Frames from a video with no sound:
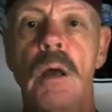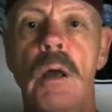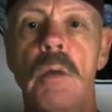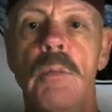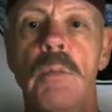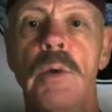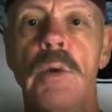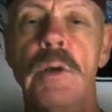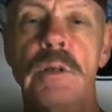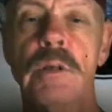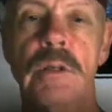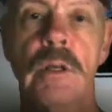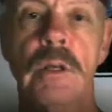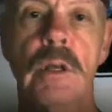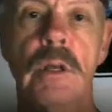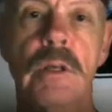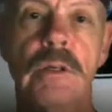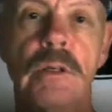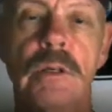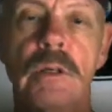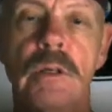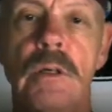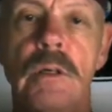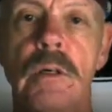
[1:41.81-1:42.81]

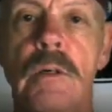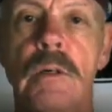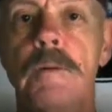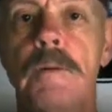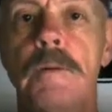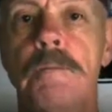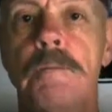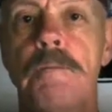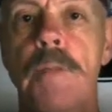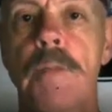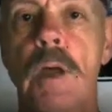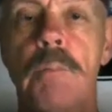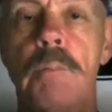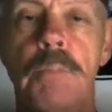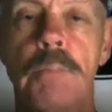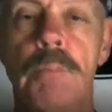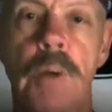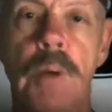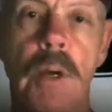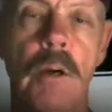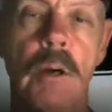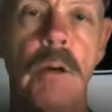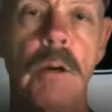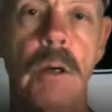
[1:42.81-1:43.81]
presents a
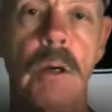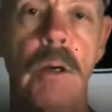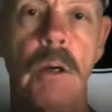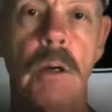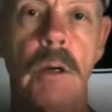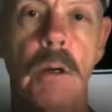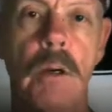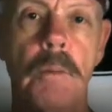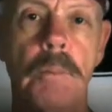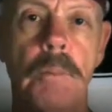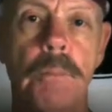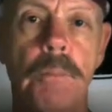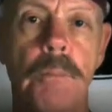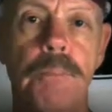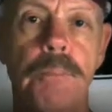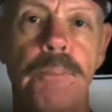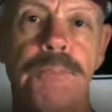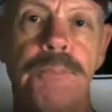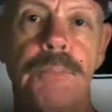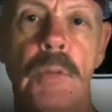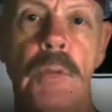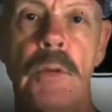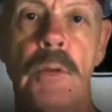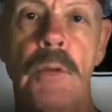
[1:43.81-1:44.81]
barrier.
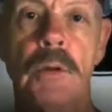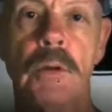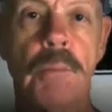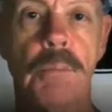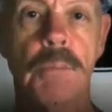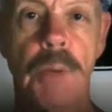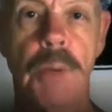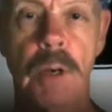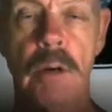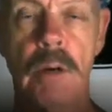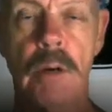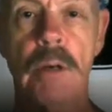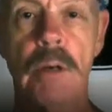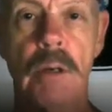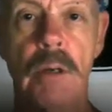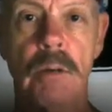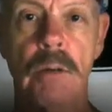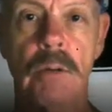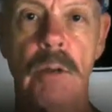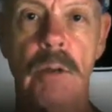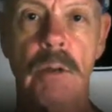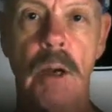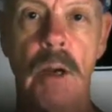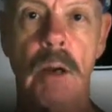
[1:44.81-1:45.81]
There's a barrier
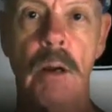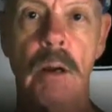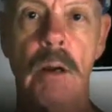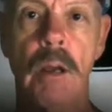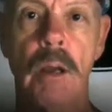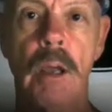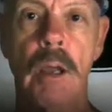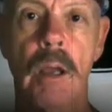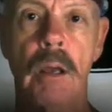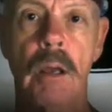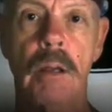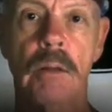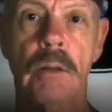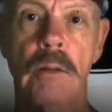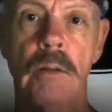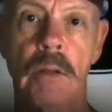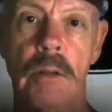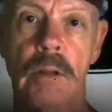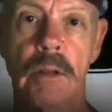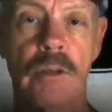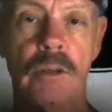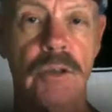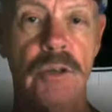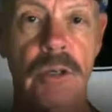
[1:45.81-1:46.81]
there, and
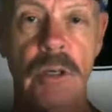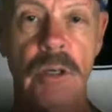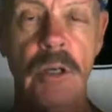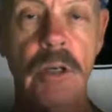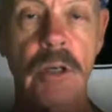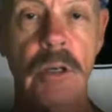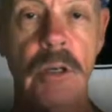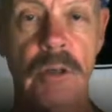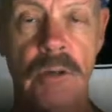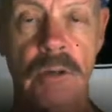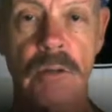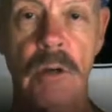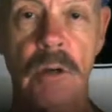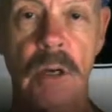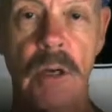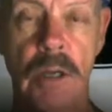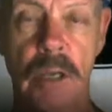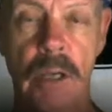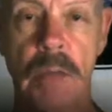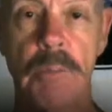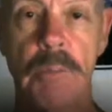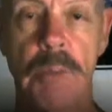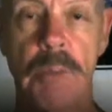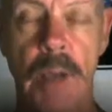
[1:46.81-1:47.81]
the chi is trying to
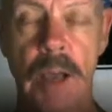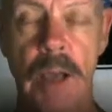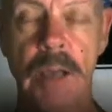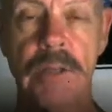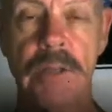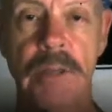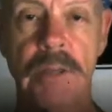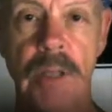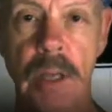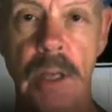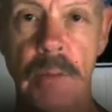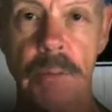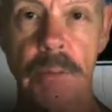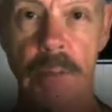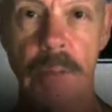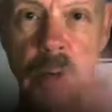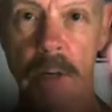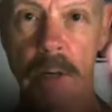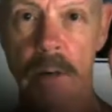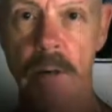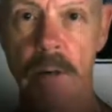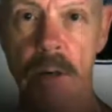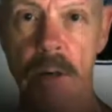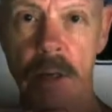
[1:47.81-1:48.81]
get past that
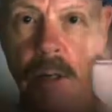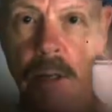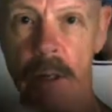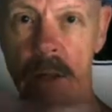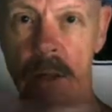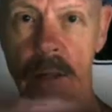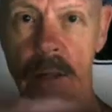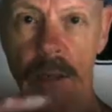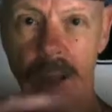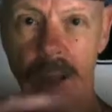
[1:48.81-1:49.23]
barrier